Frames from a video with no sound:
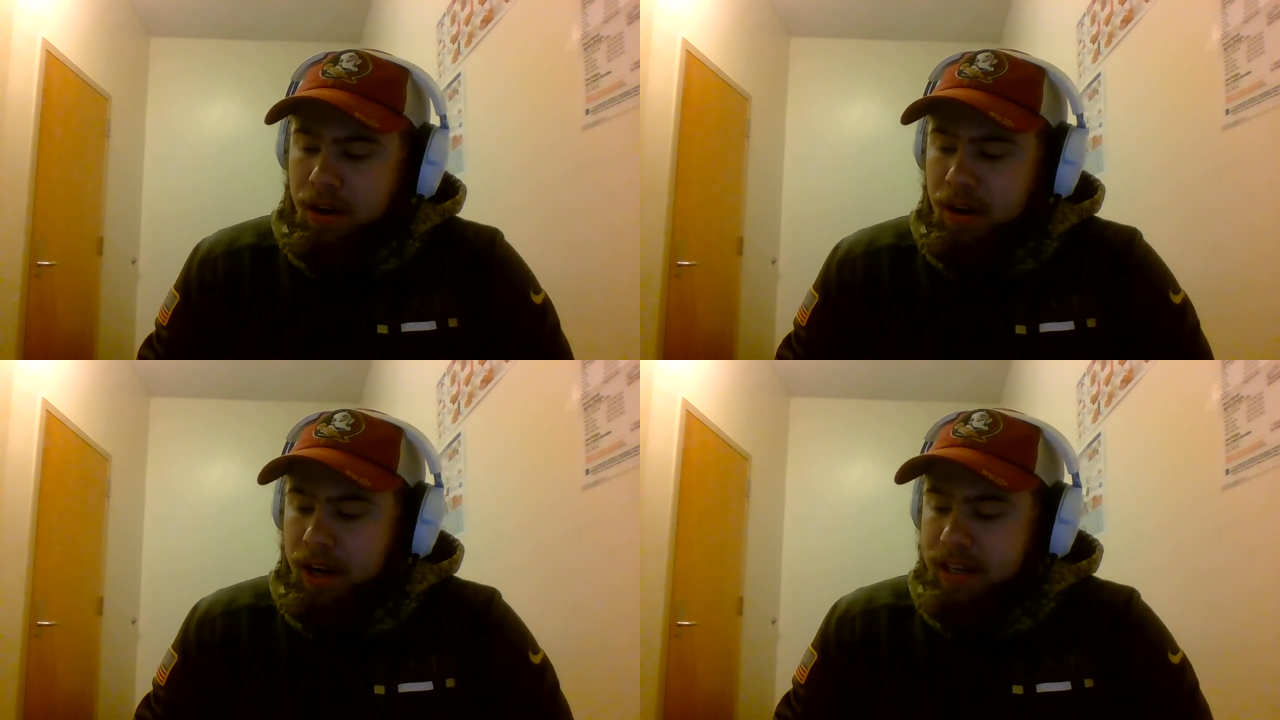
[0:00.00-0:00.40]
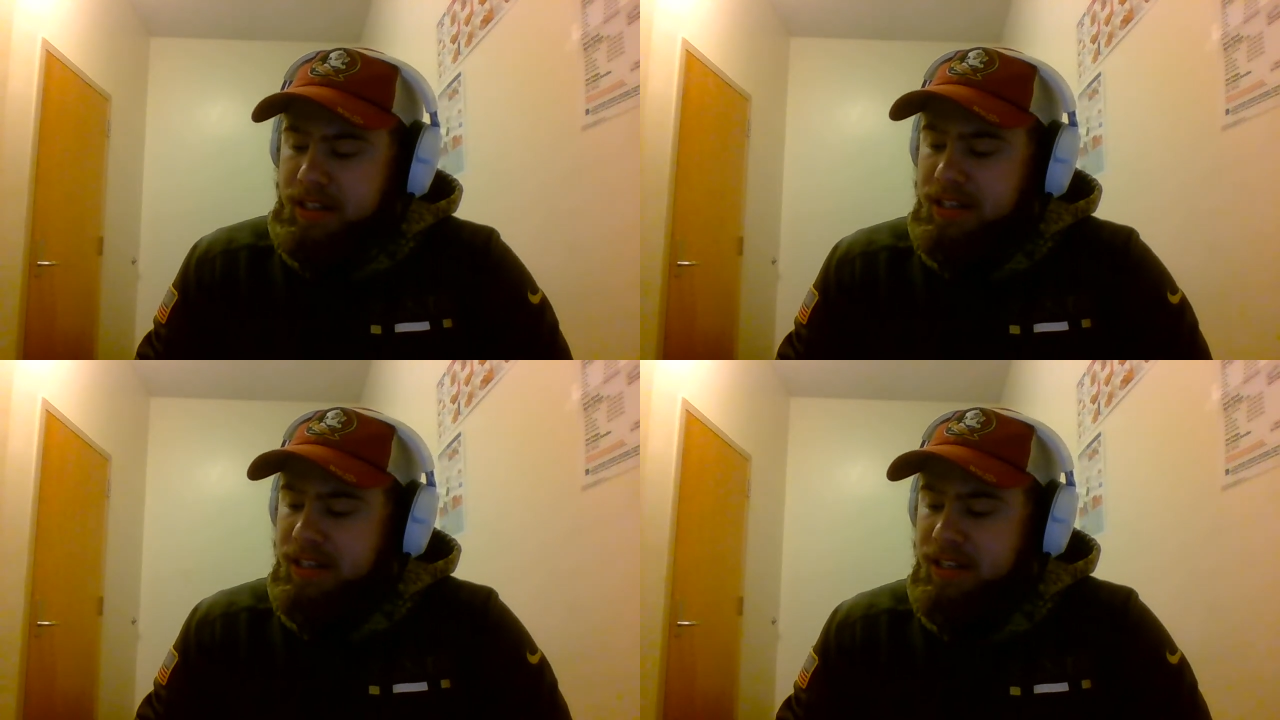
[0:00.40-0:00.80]
Uh,
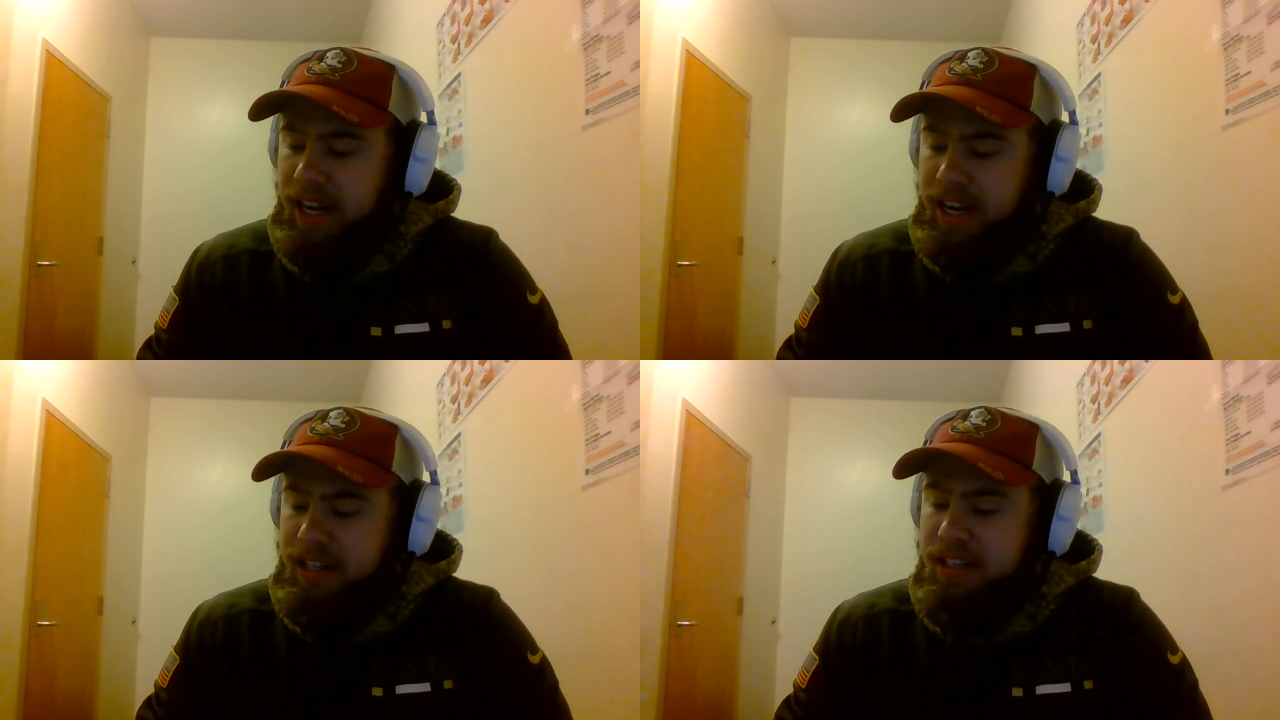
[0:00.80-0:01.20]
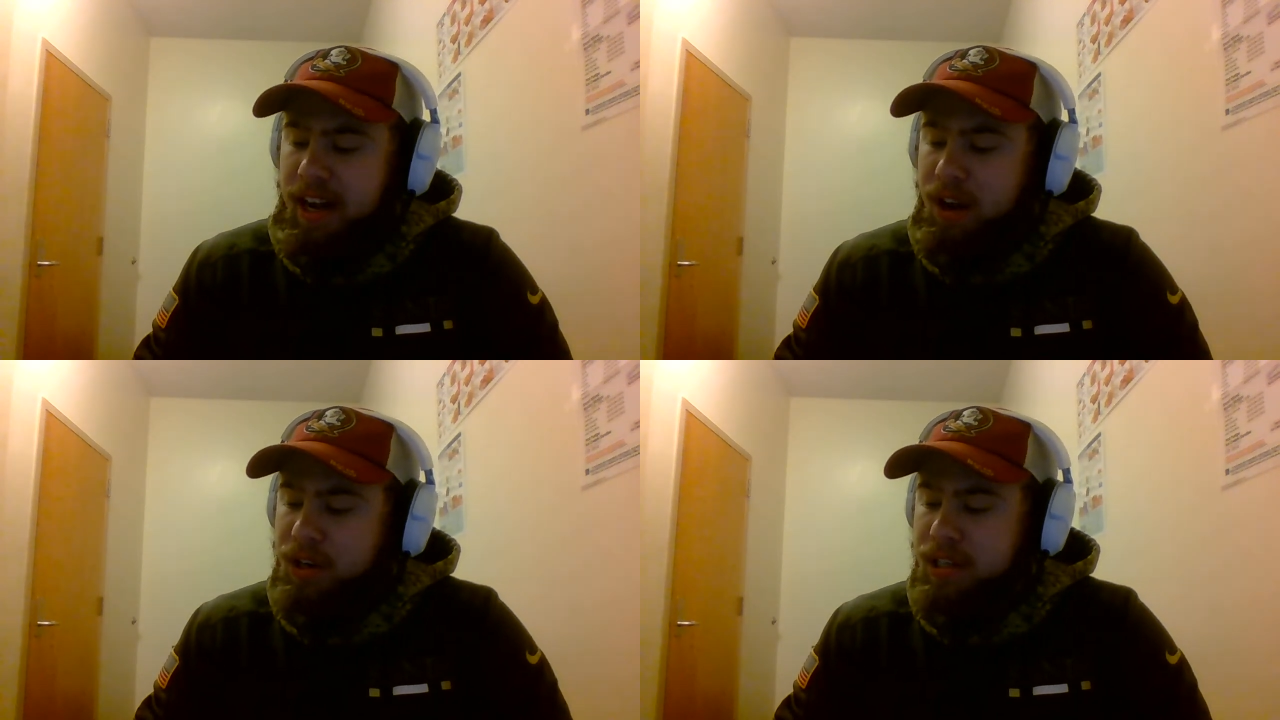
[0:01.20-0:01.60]
ticket
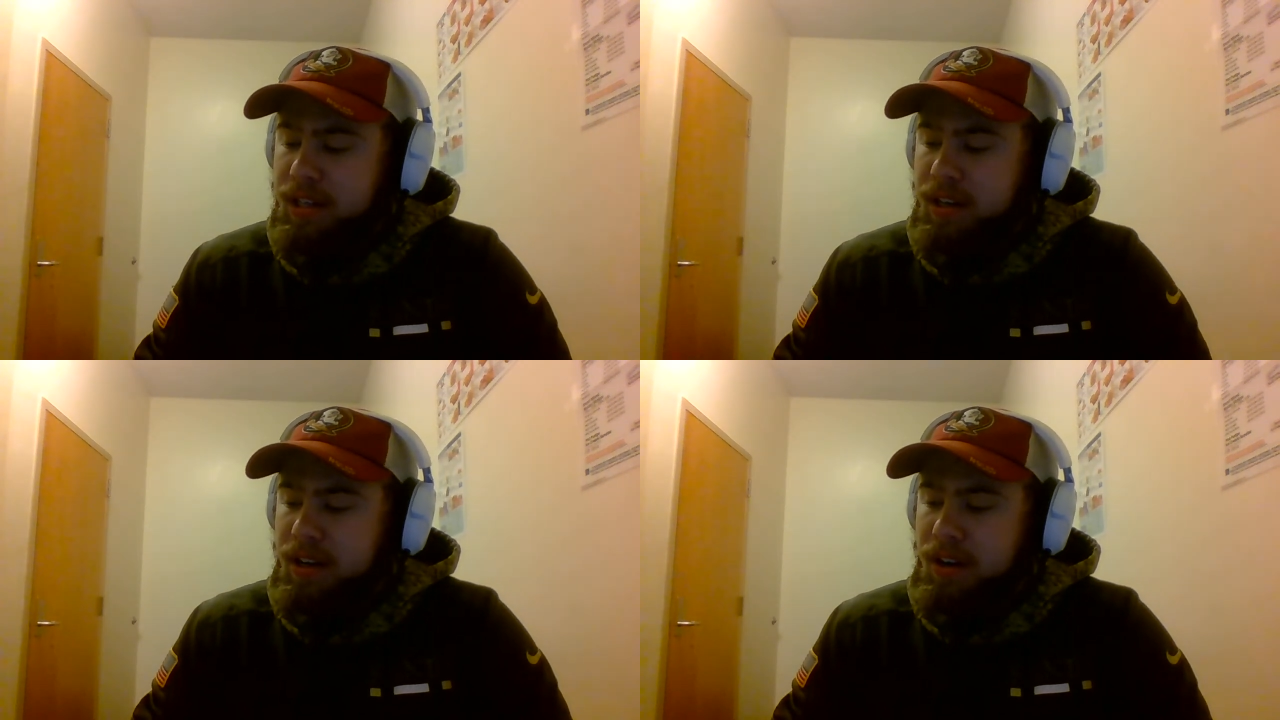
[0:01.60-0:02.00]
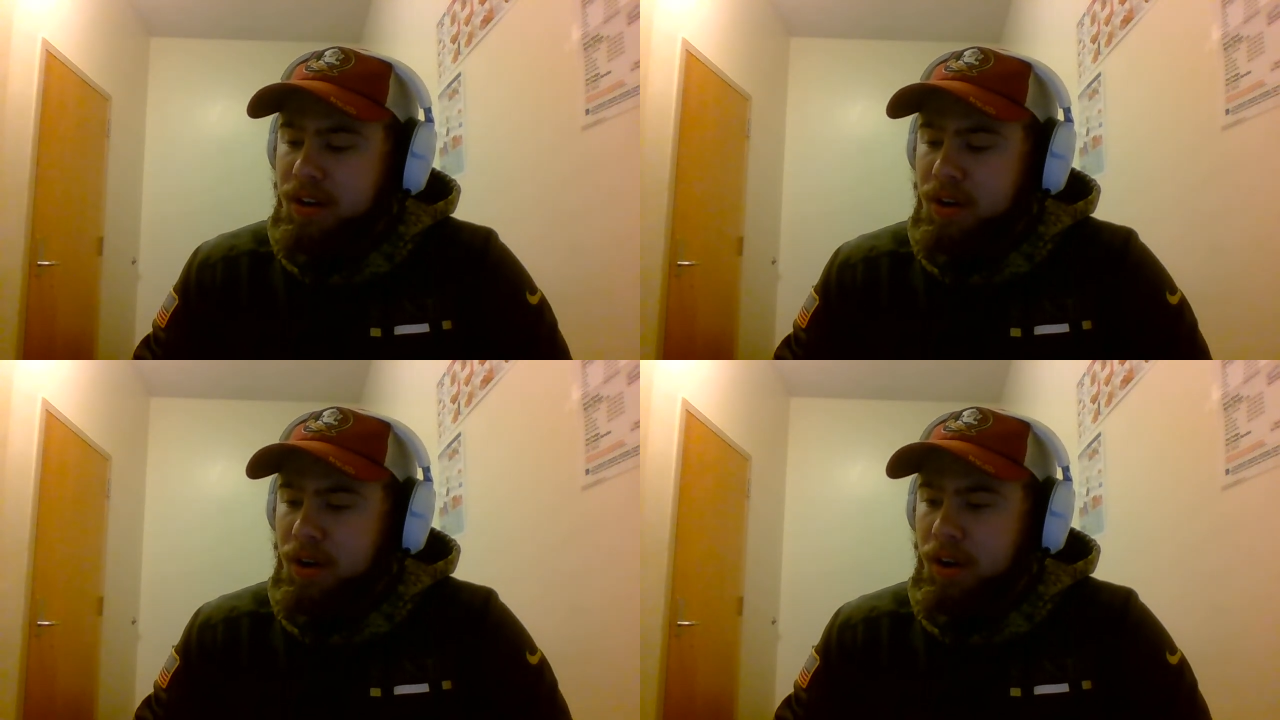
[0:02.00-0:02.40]
sales
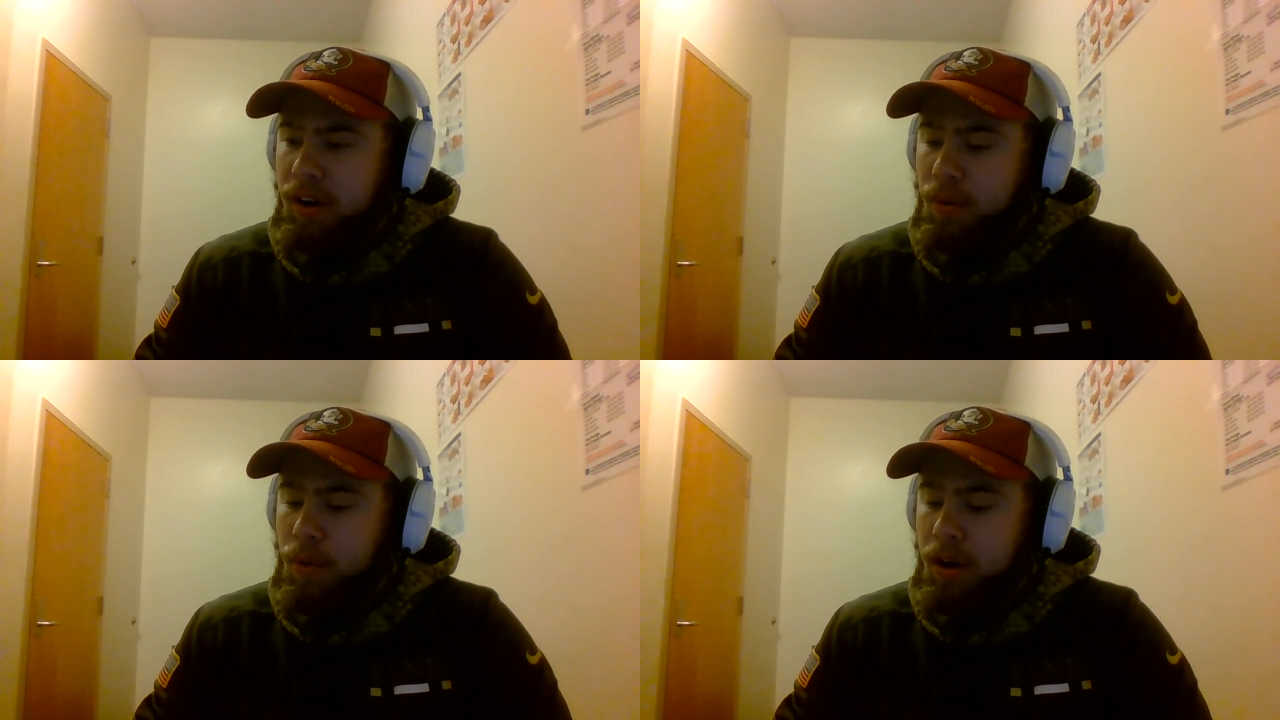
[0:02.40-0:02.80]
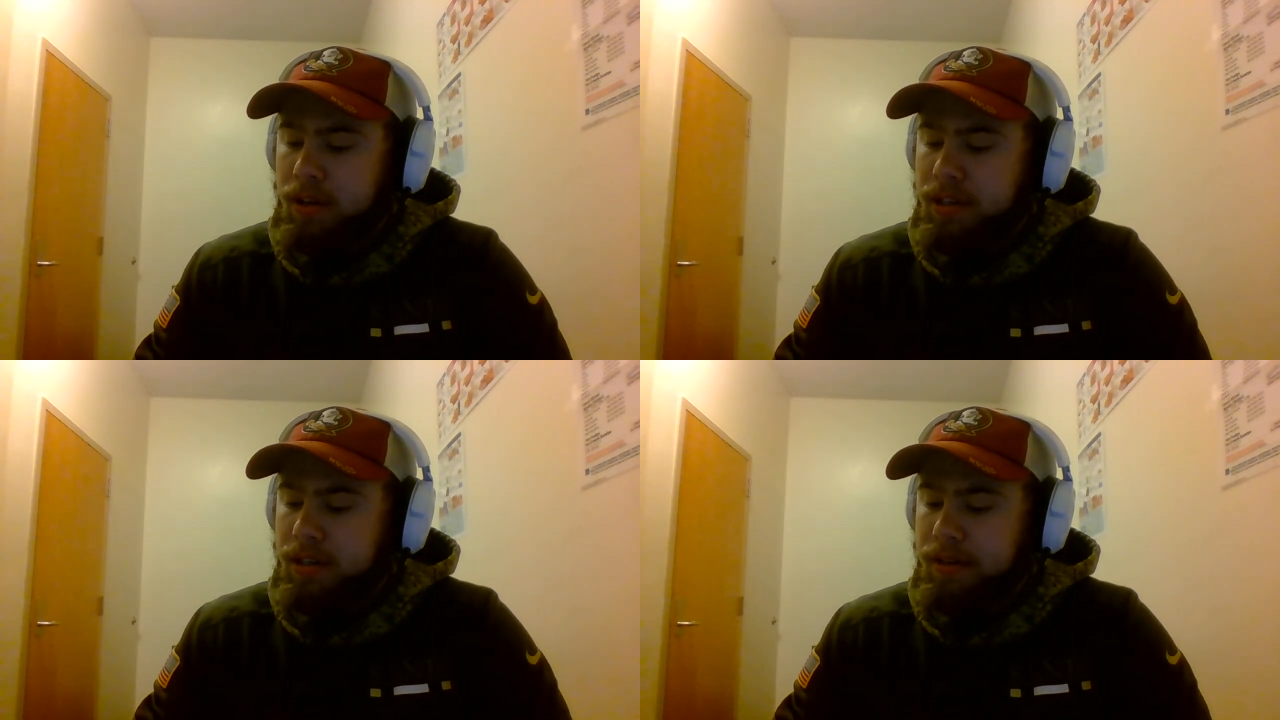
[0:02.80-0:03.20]
are the
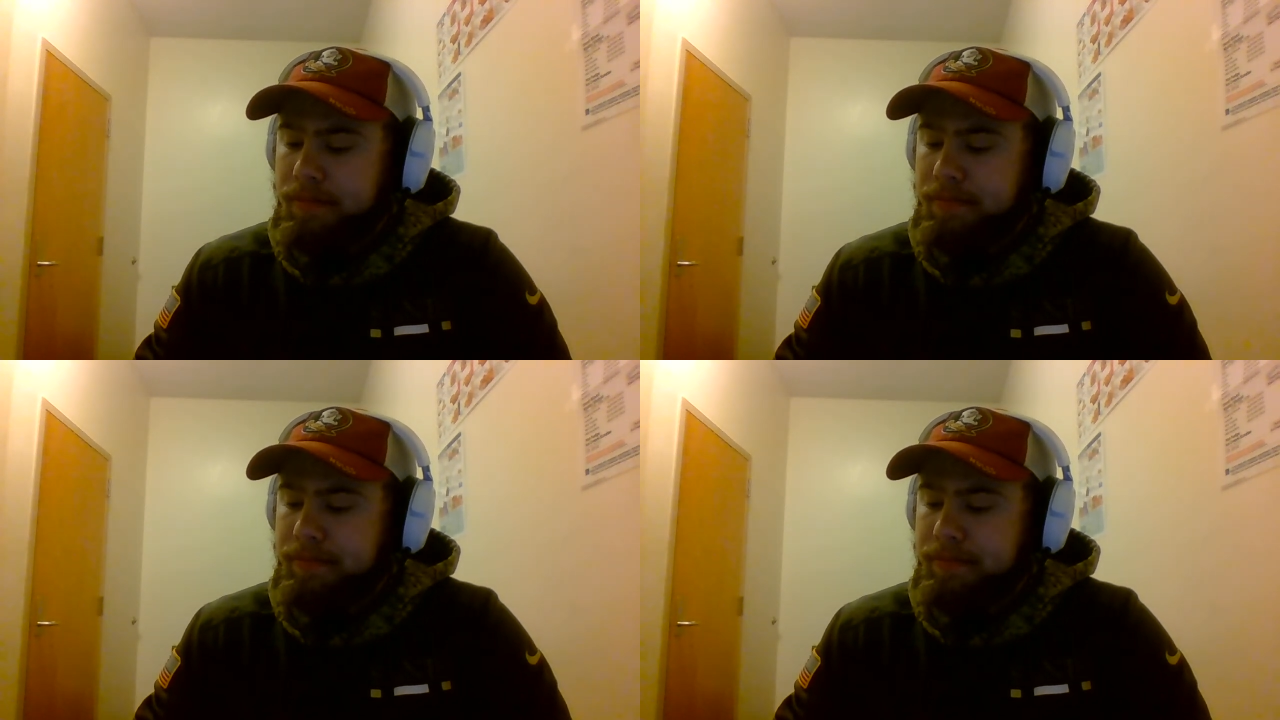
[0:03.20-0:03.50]
worst